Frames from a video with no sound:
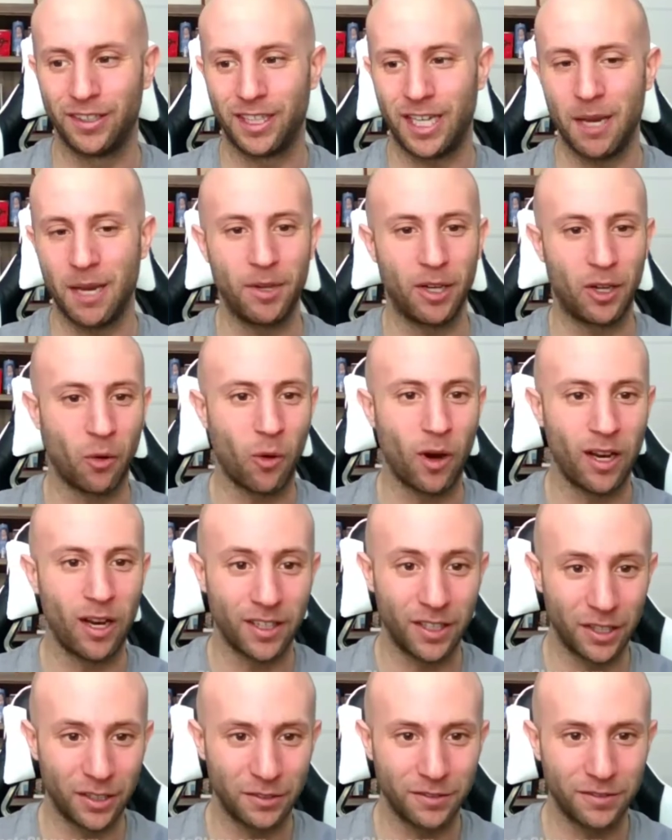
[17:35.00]
Quebecois
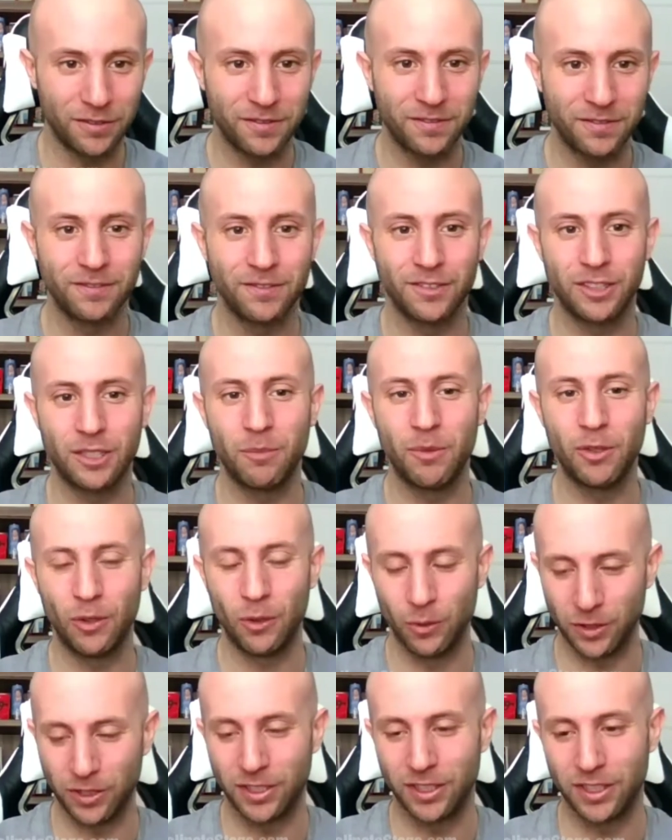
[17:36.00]
enough, some of
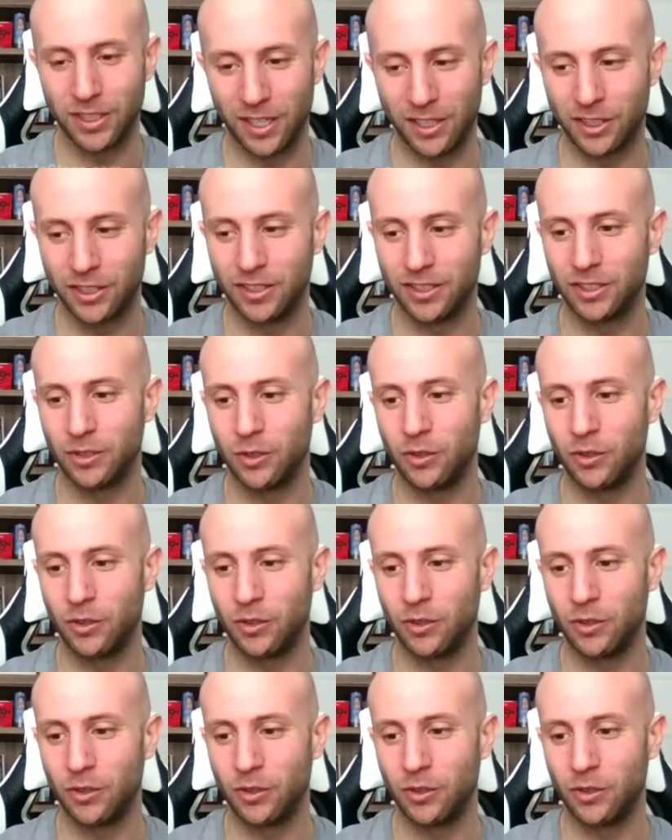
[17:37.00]
those discussions.